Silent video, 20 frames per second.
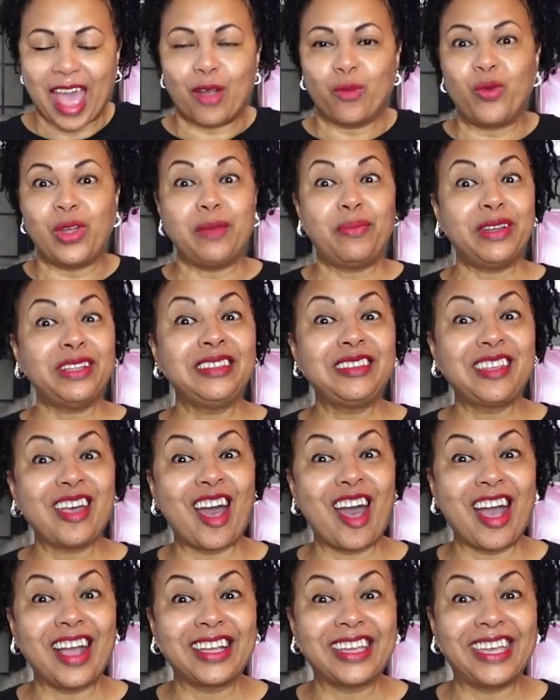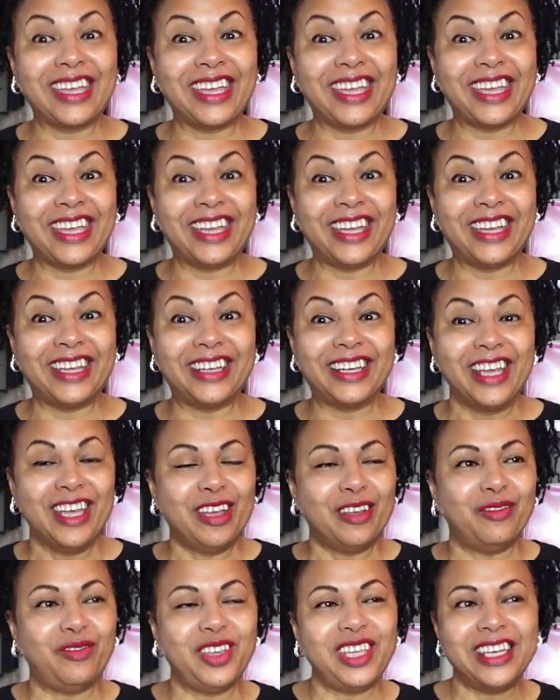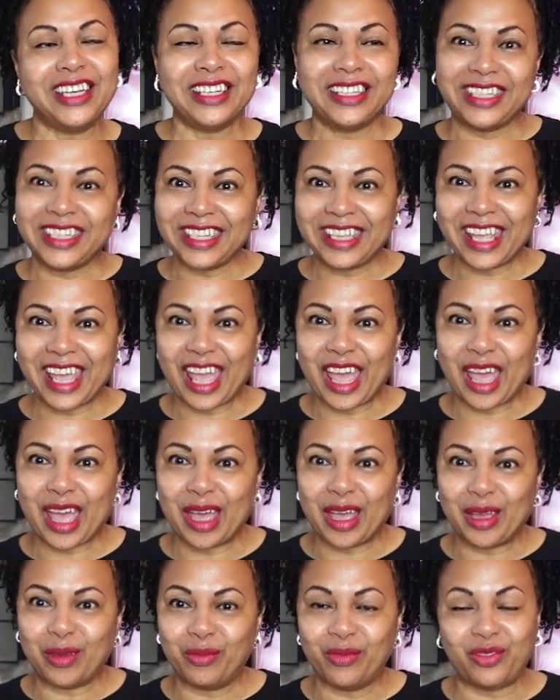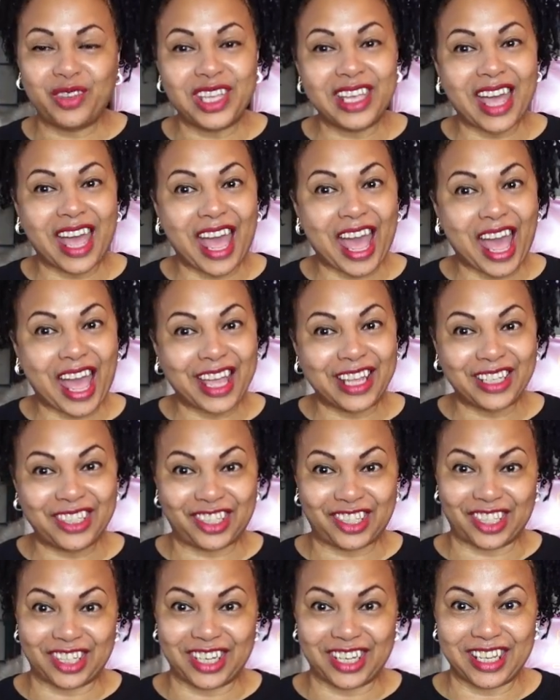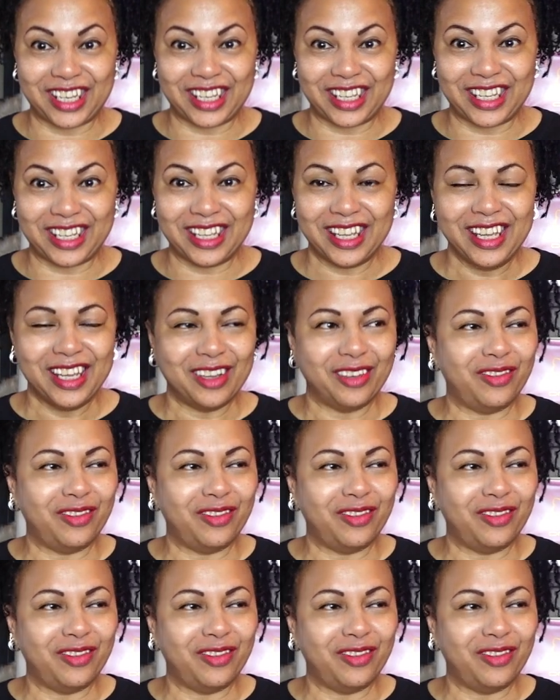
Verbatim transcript: We've been talking via DM, via IG,